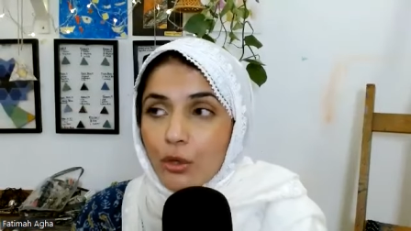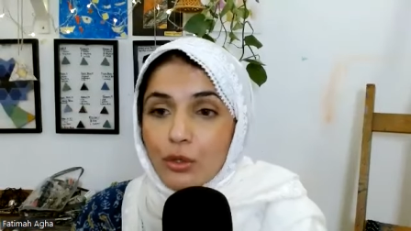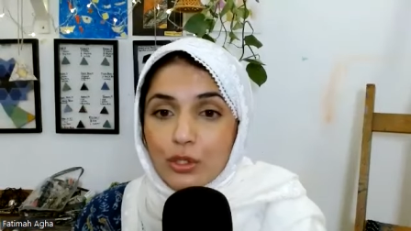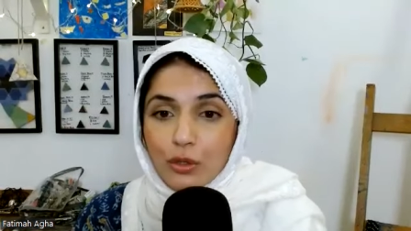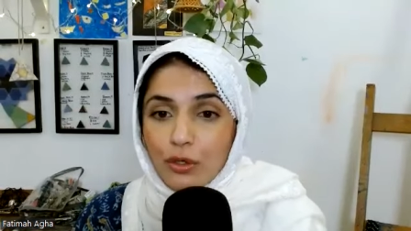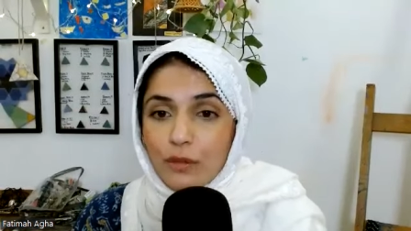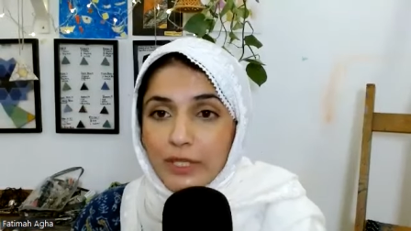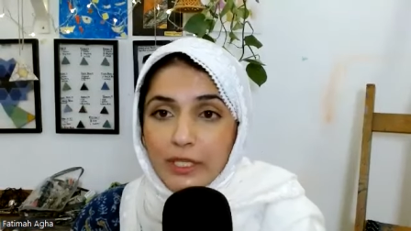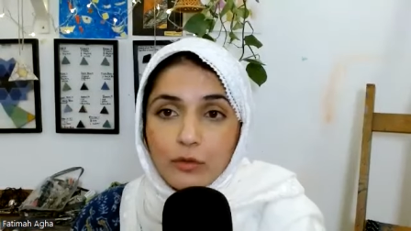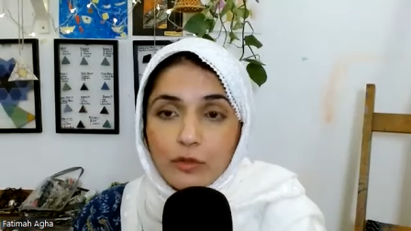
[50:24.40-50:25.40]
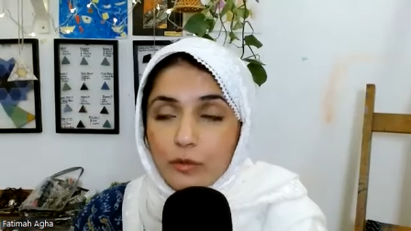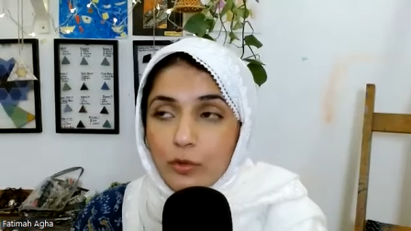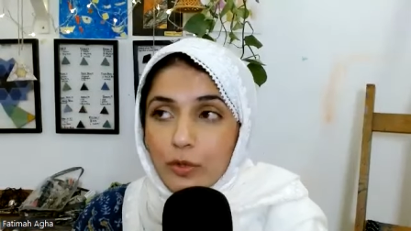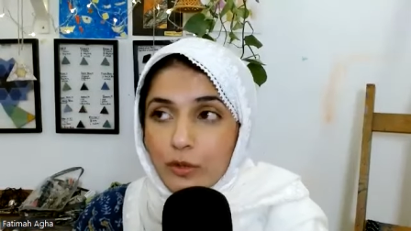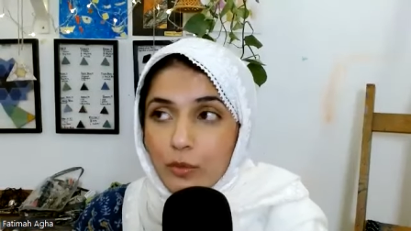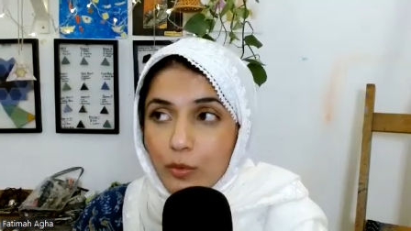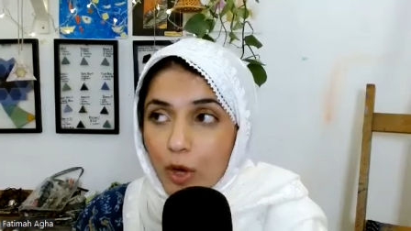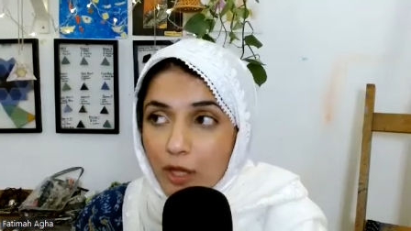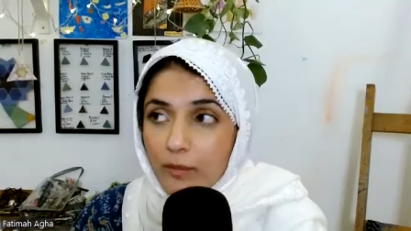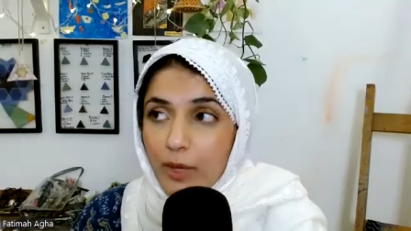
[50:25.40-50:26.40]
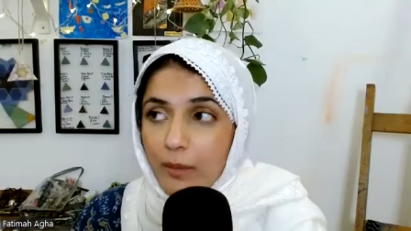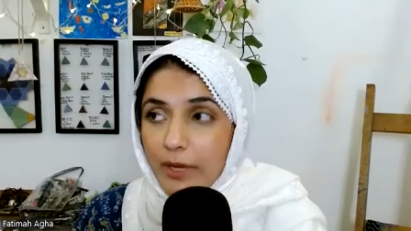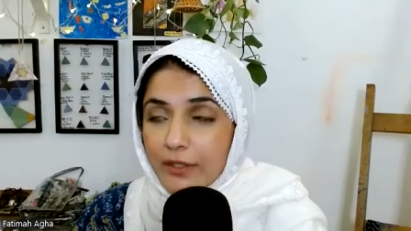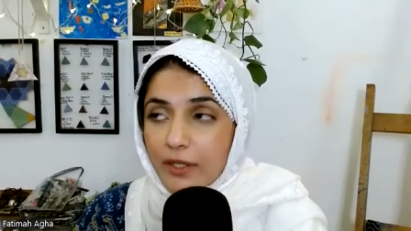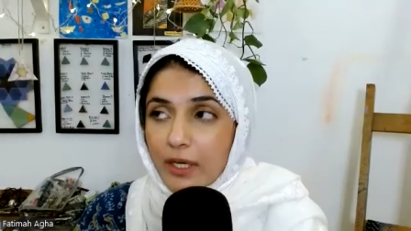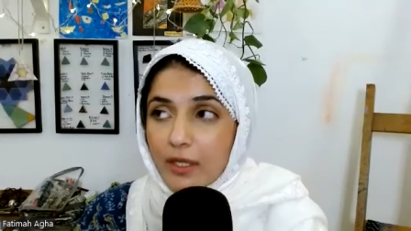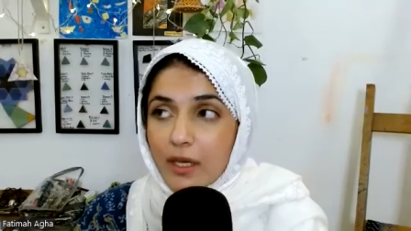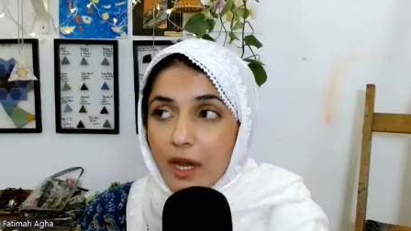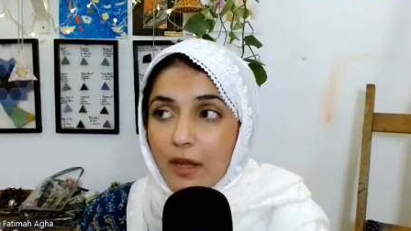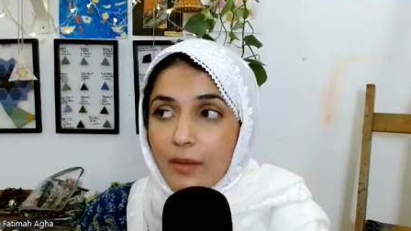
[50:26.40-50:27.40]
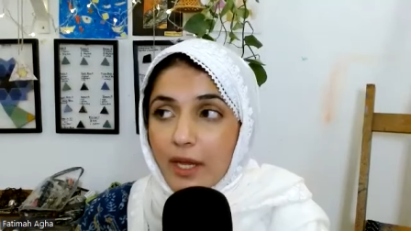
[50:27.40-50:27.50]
who told me who's, who who was my mentor at the time